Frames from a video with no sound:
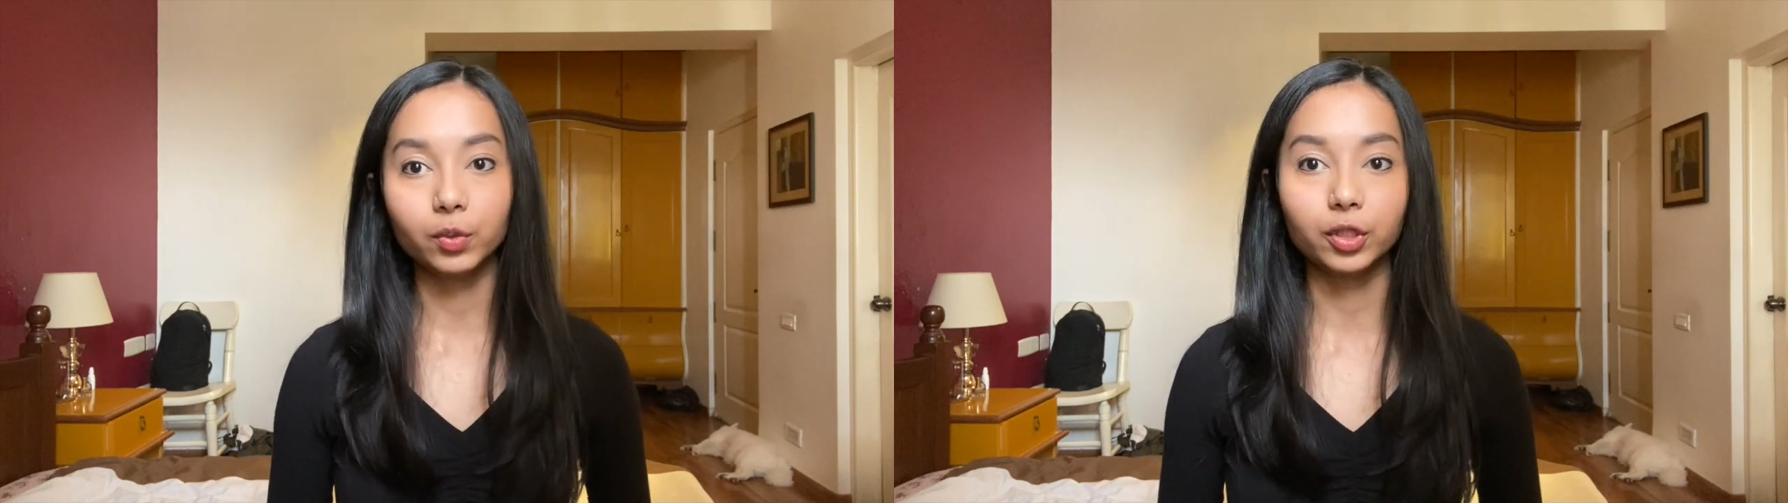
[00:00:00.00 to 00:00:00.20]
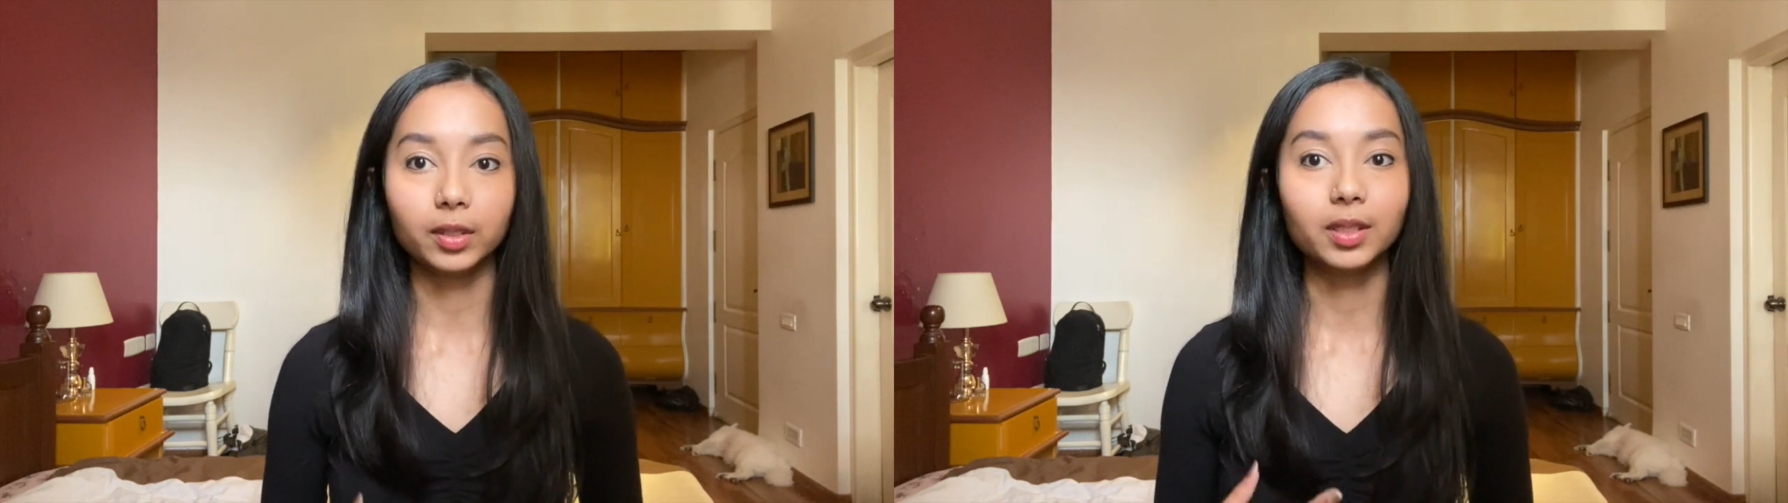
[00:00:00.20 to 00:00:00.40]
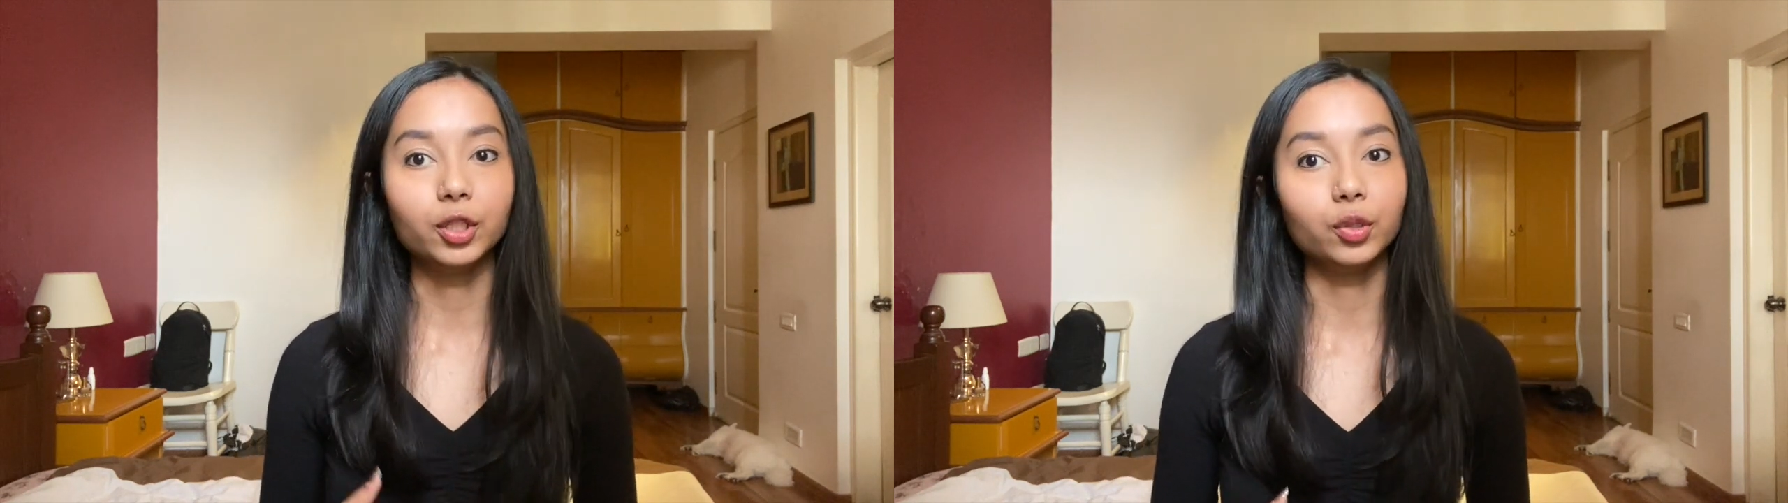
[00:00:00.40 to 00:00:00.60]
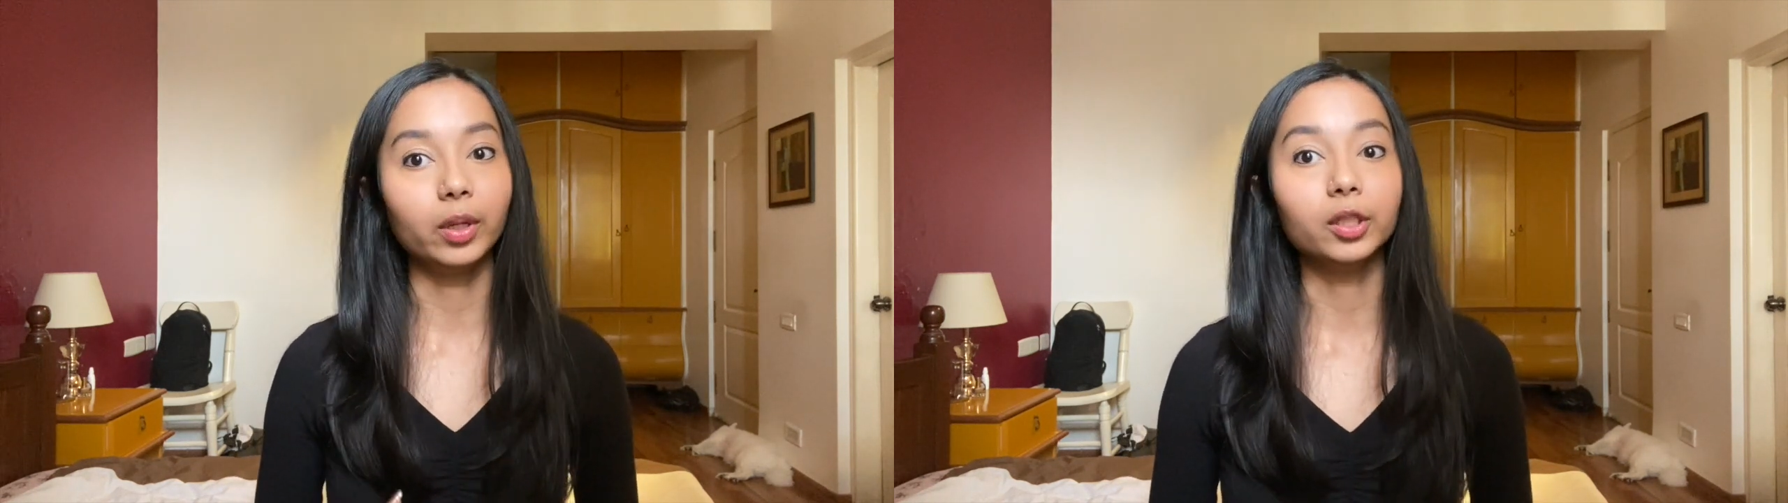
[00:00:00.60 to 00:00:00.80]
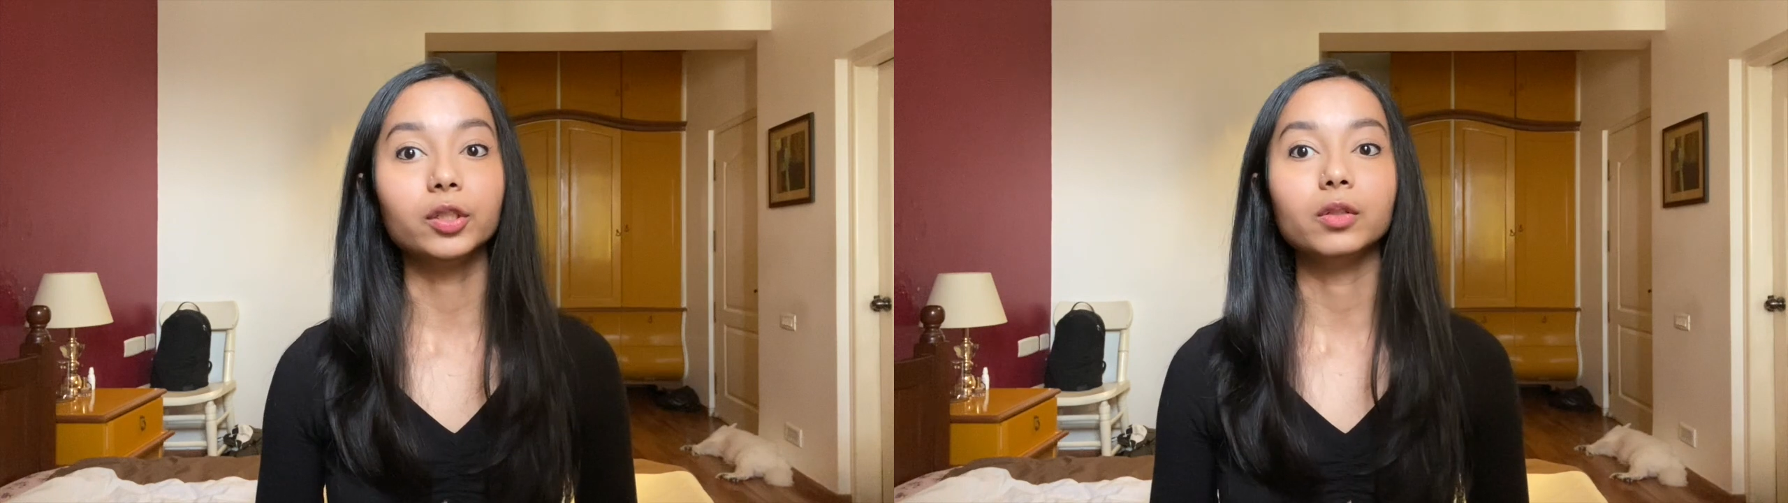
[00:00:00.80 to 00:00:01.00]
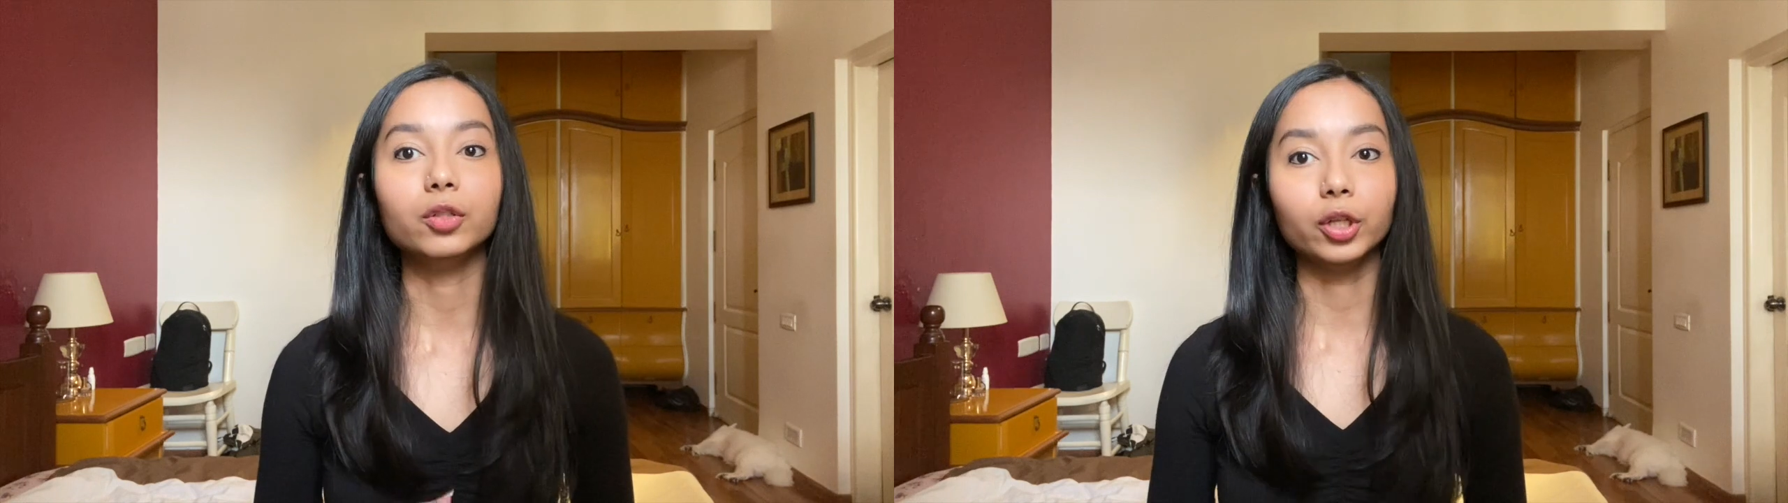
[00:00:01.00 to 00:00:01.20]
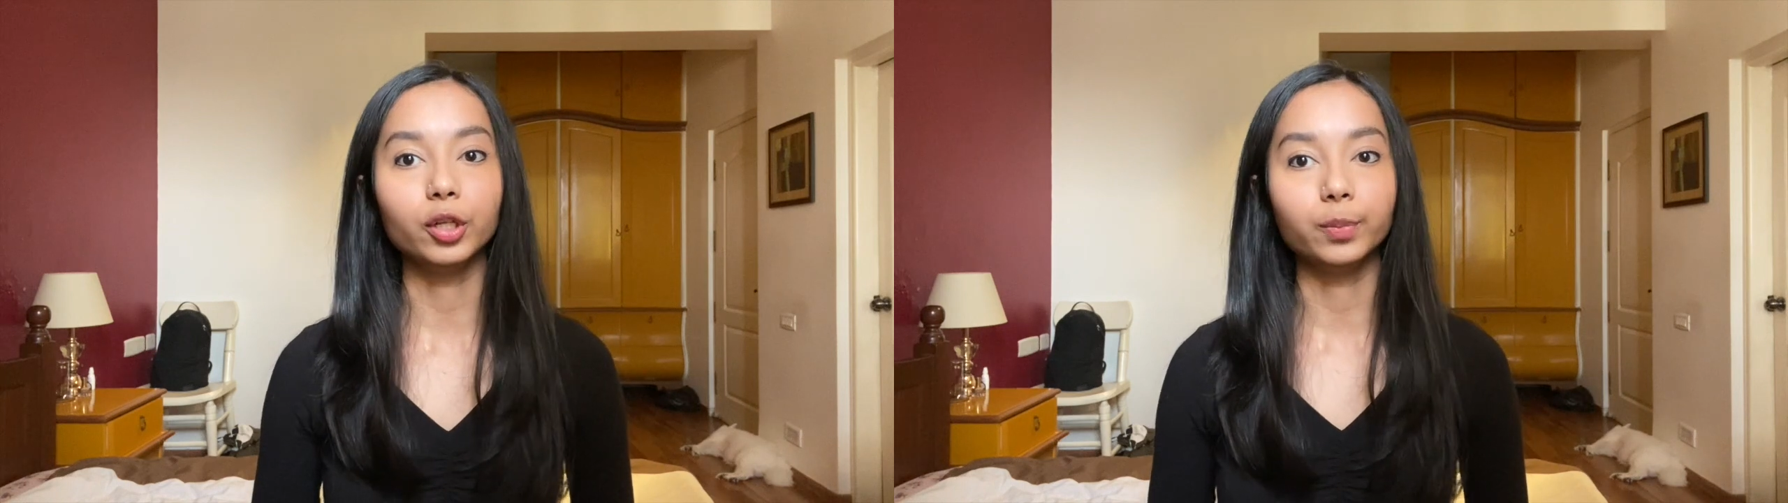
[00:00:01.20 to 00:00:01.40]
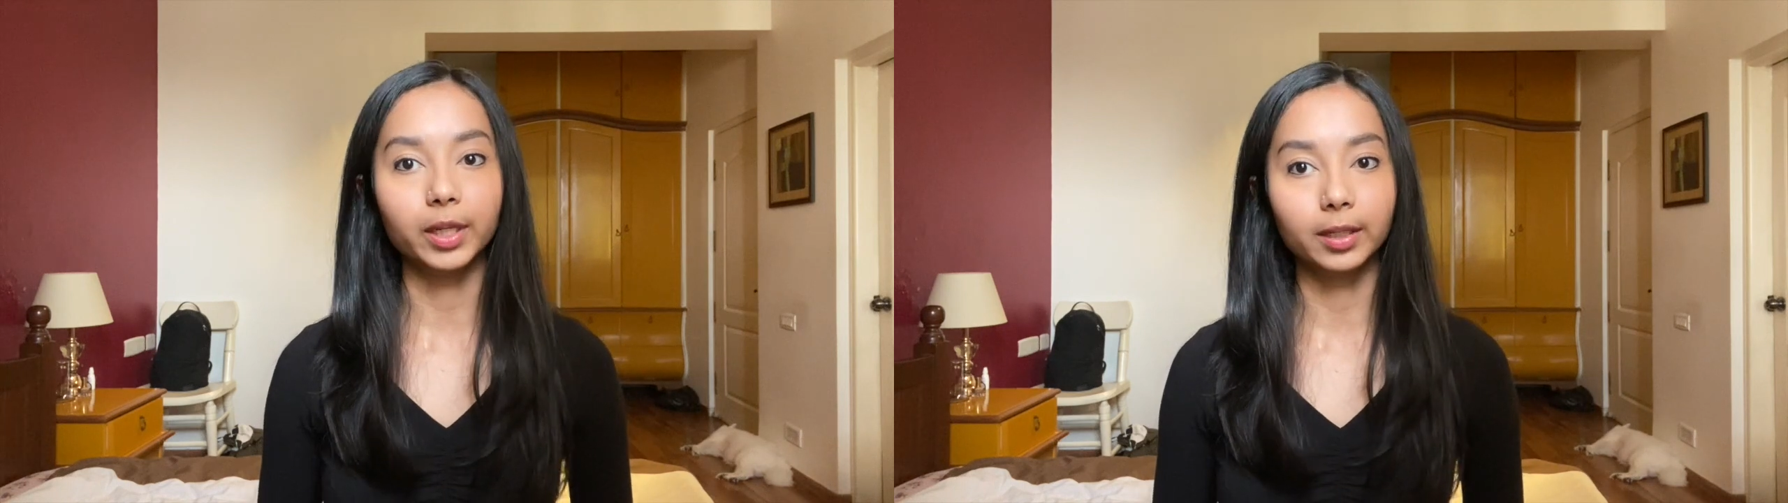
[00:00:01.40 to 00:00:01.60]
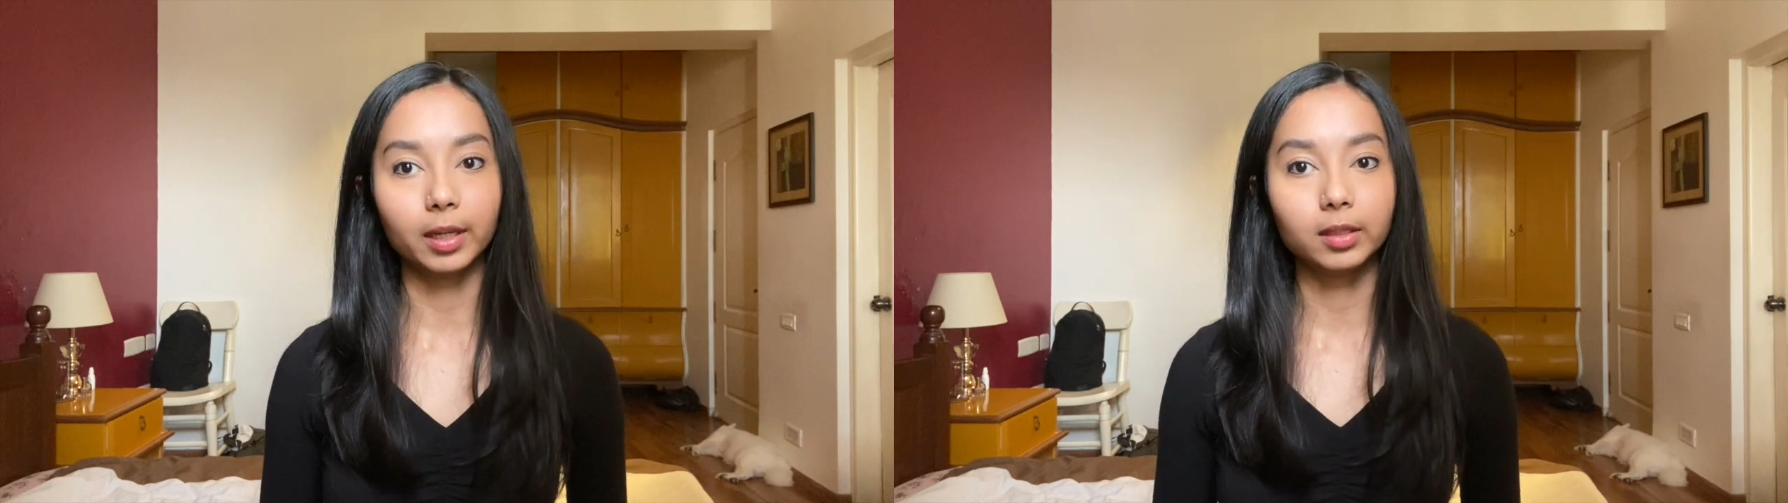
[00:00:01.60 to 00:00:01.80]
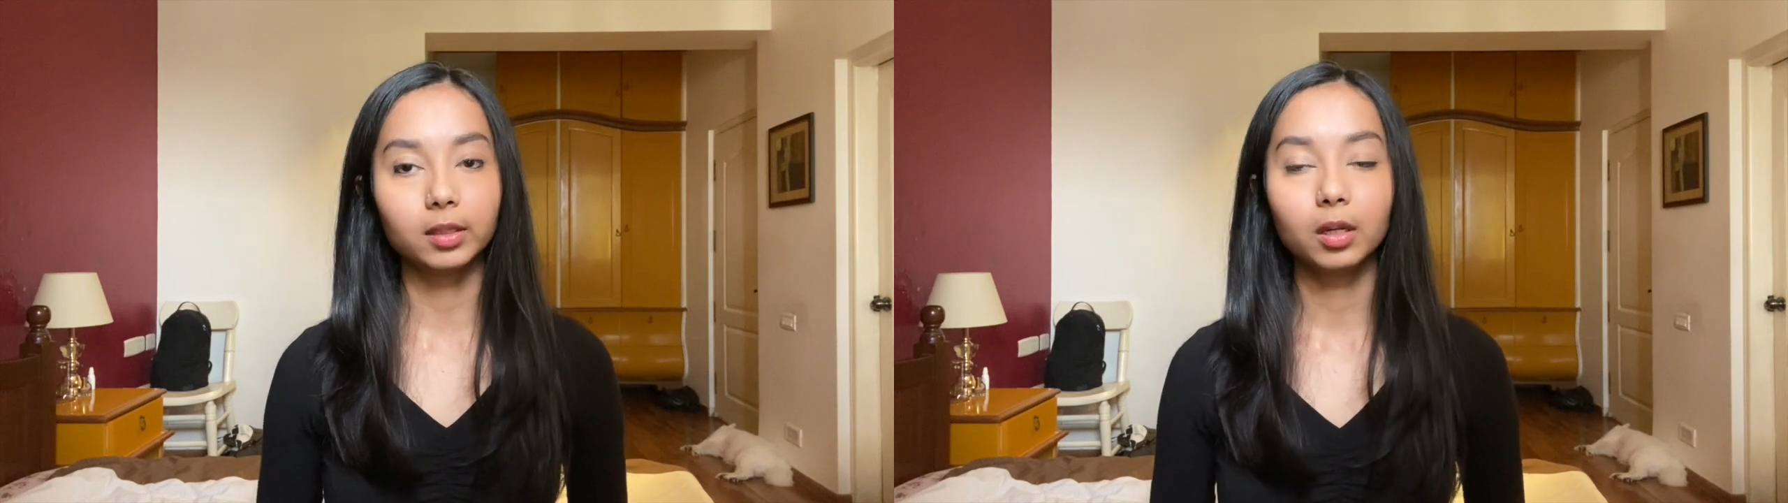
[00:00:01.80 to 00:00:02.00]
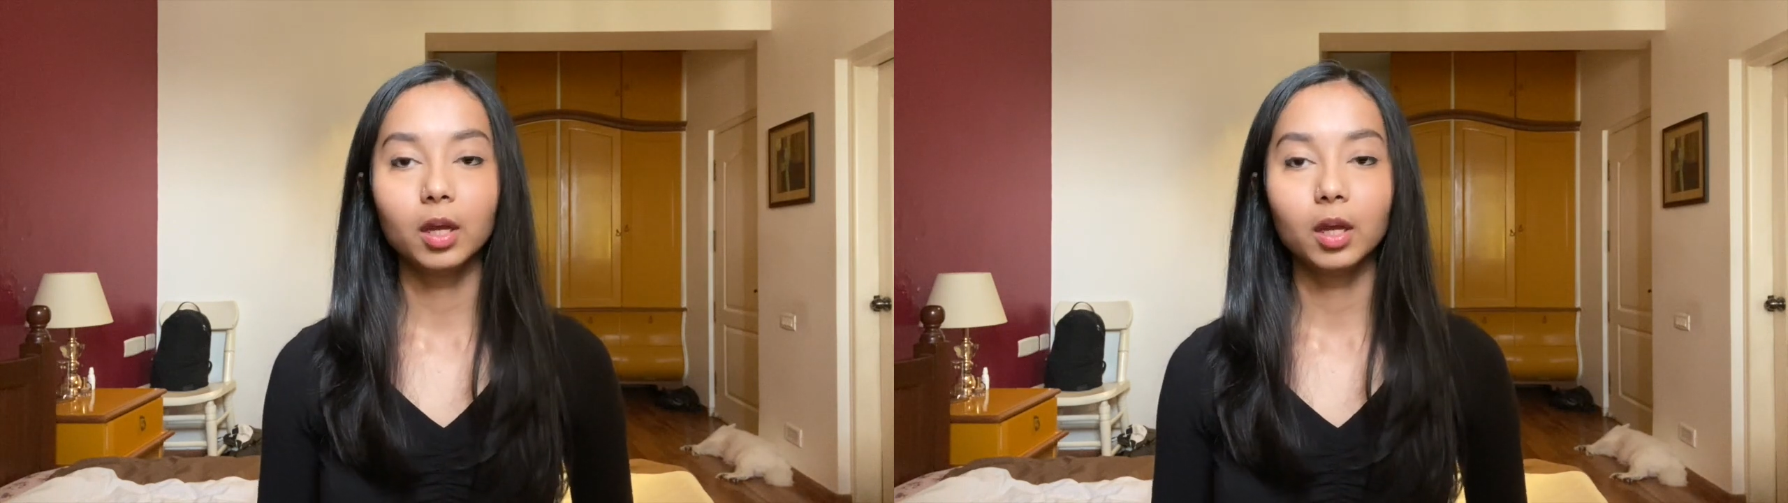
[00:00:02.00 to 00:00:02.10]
which is a situational judgment test.